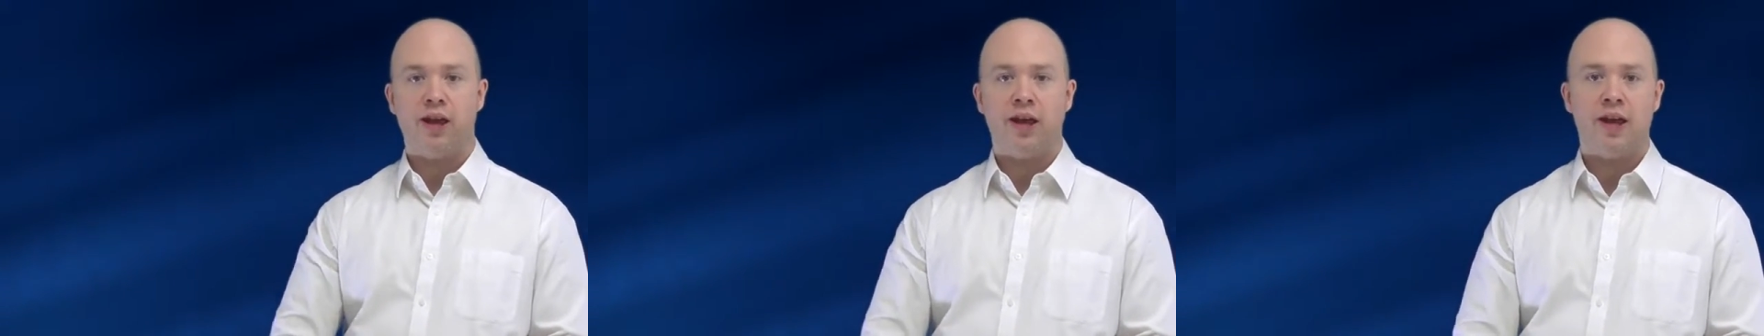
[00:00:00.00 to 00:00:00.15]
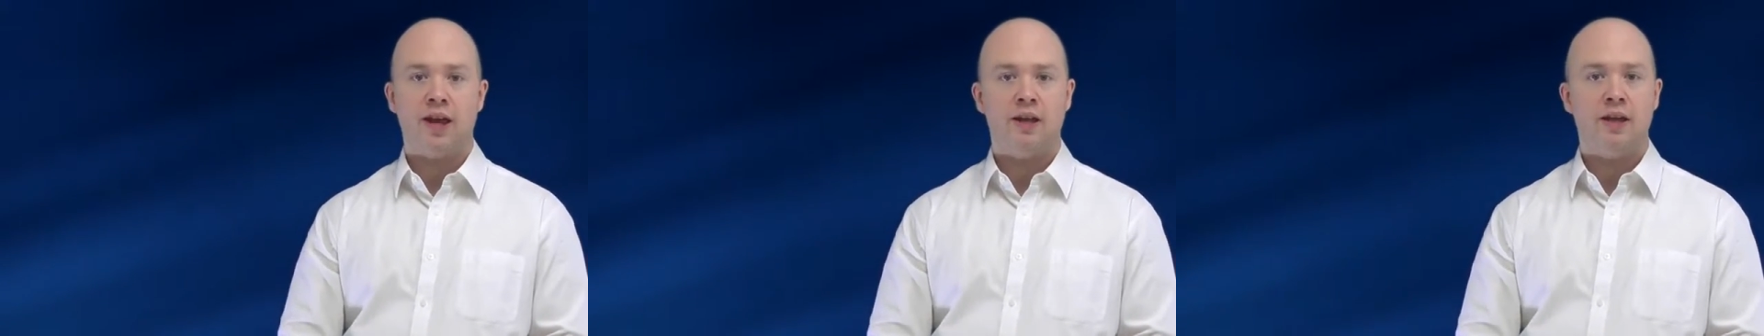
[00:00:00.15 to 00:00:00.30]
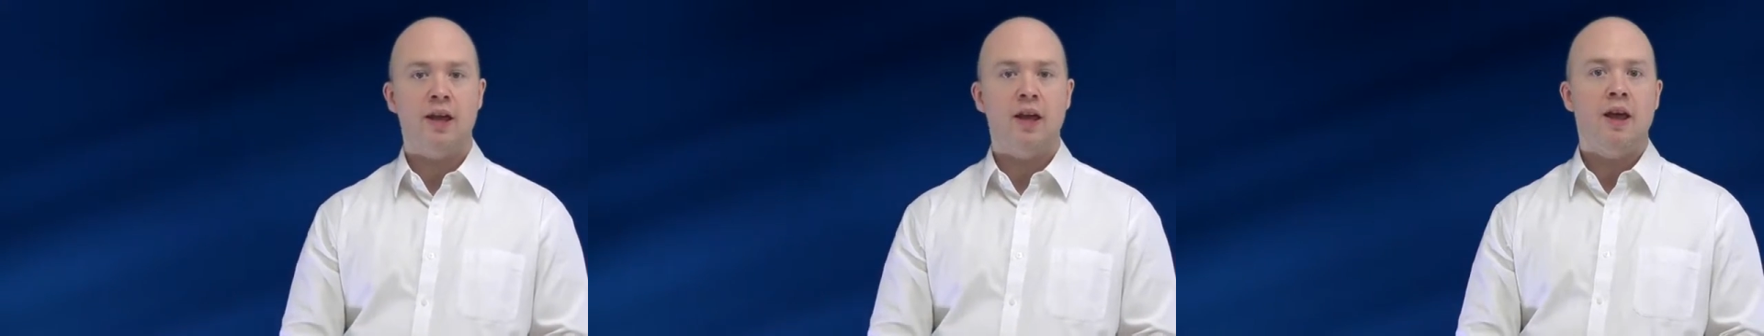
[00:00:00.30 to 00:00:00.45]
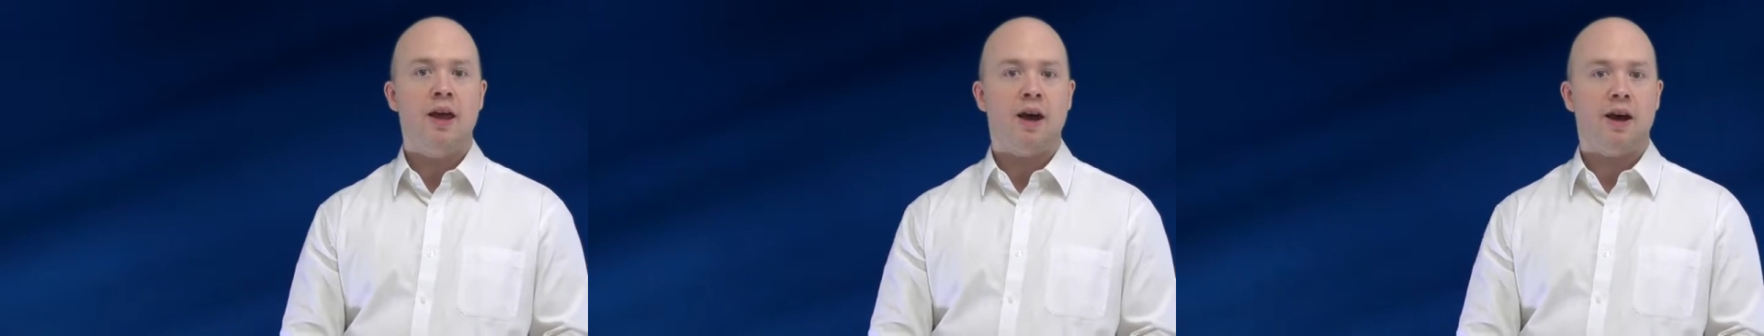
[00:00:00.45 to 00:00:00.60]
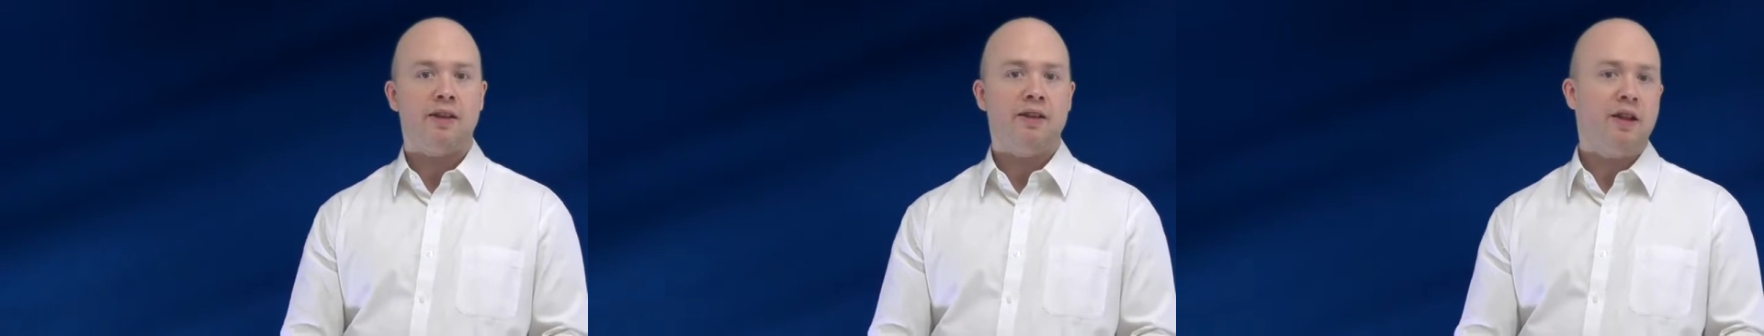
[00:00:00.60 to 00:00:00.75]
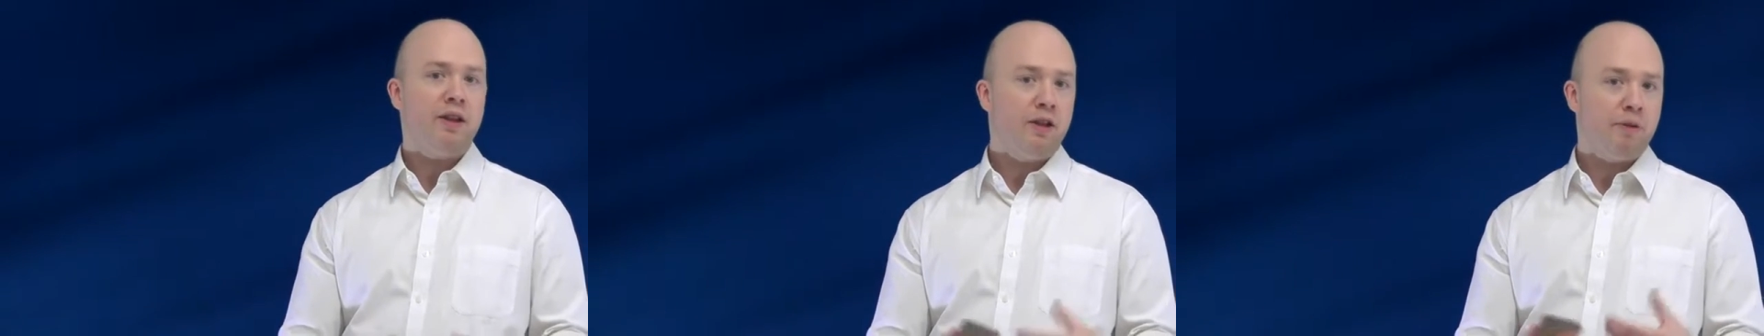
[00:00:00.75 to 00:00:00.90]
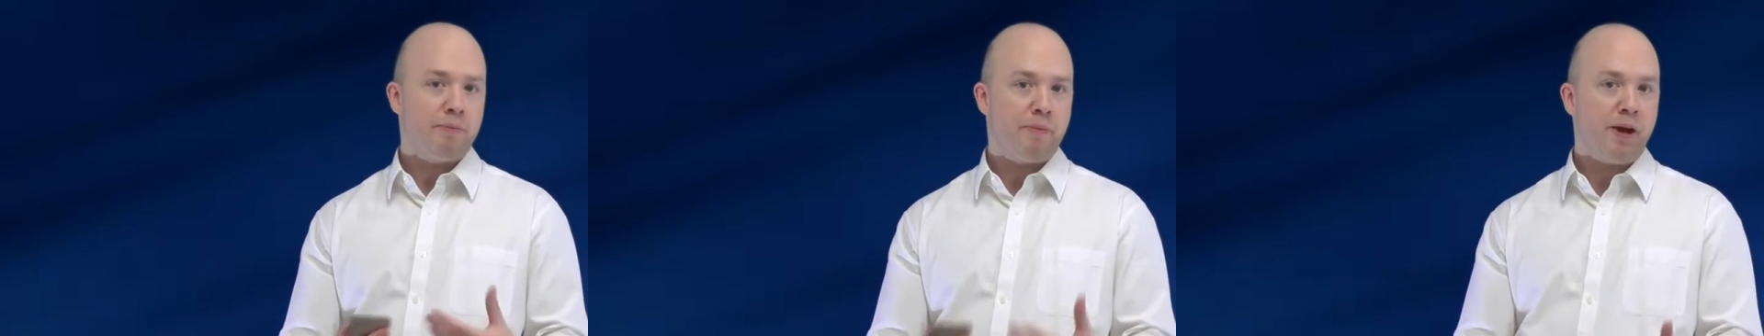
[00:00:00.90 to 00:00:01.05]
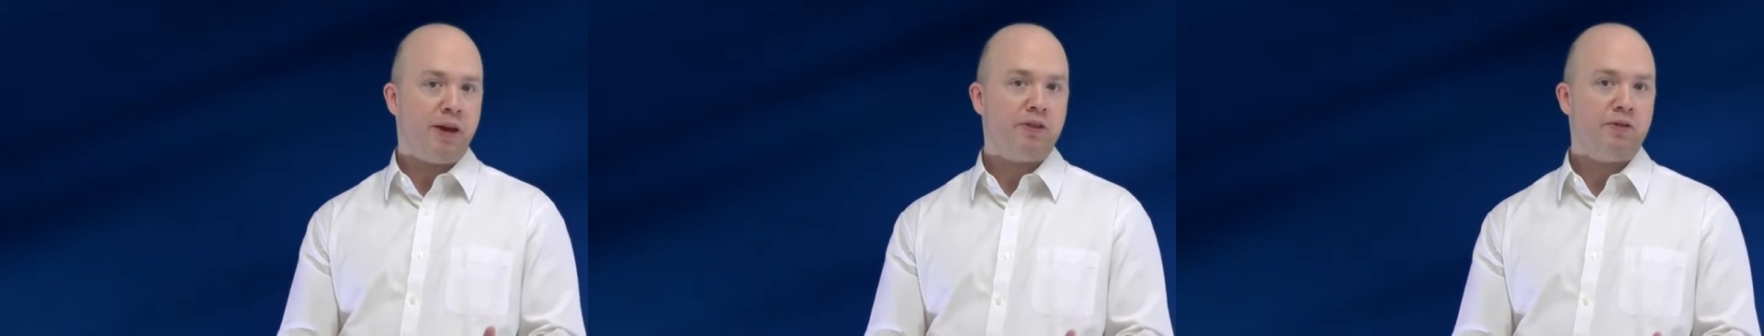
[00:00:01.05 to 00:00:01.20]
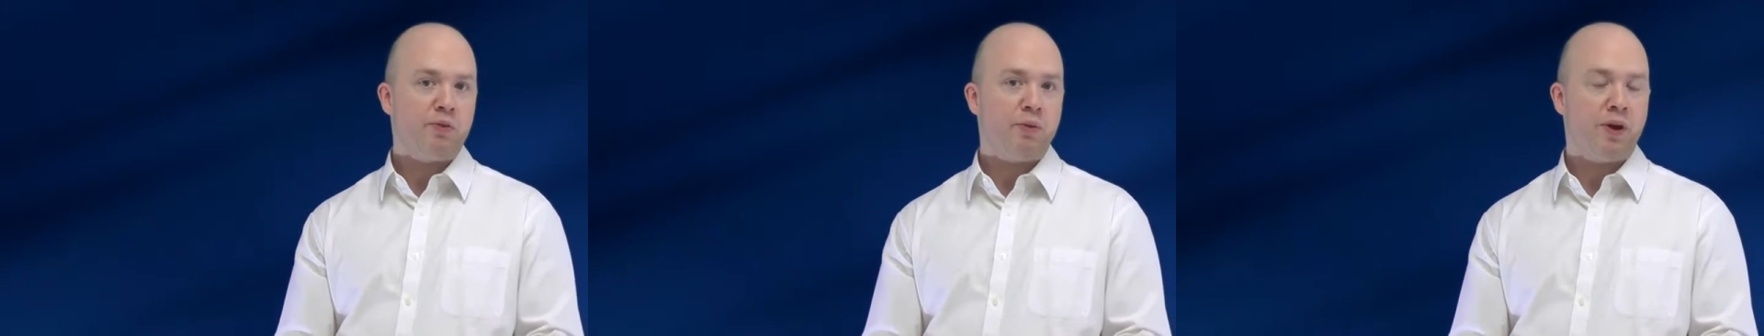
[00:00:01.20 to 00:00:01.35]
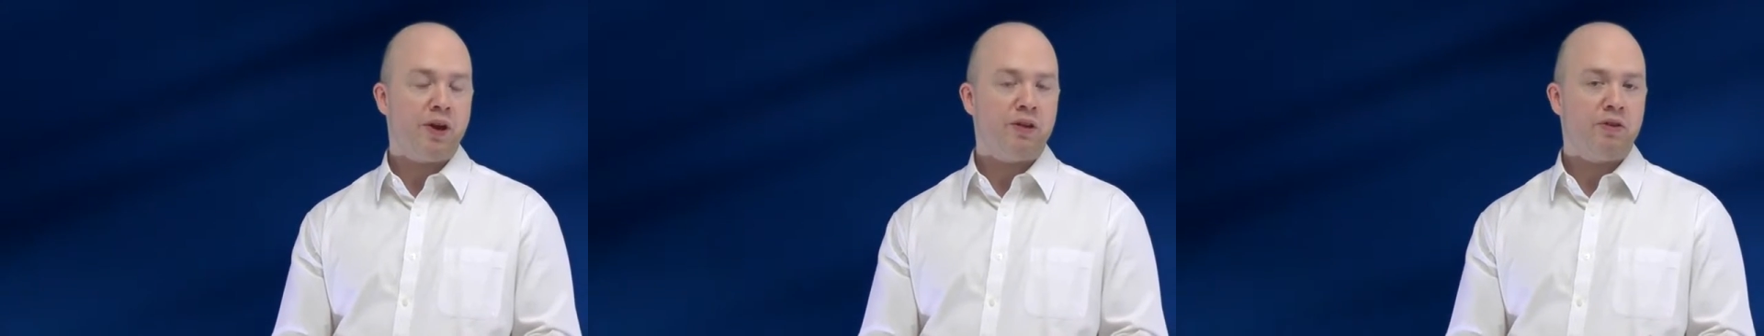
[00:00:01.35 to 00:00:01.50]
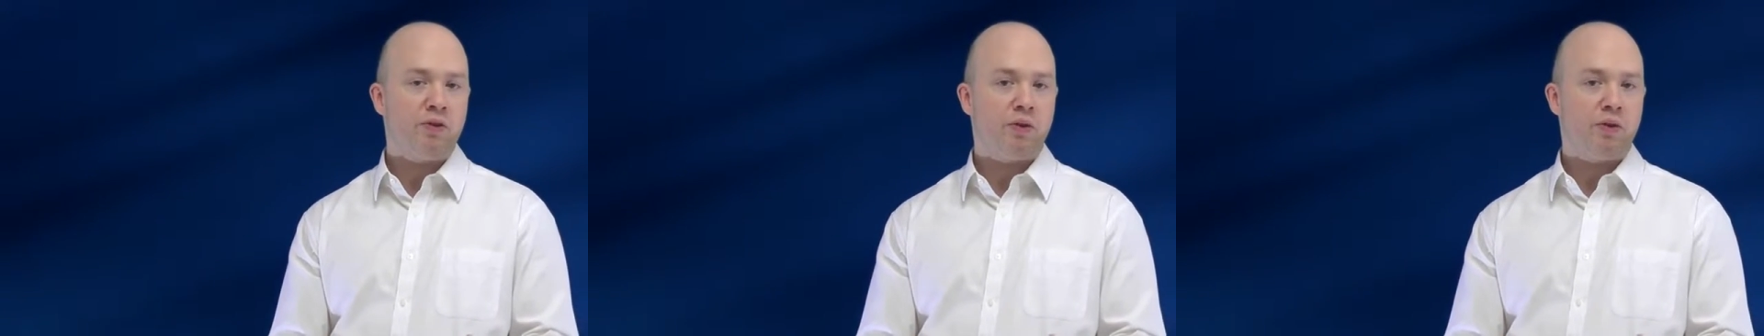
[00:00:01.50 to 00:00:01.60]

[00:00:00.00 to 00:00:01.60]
And I think the best way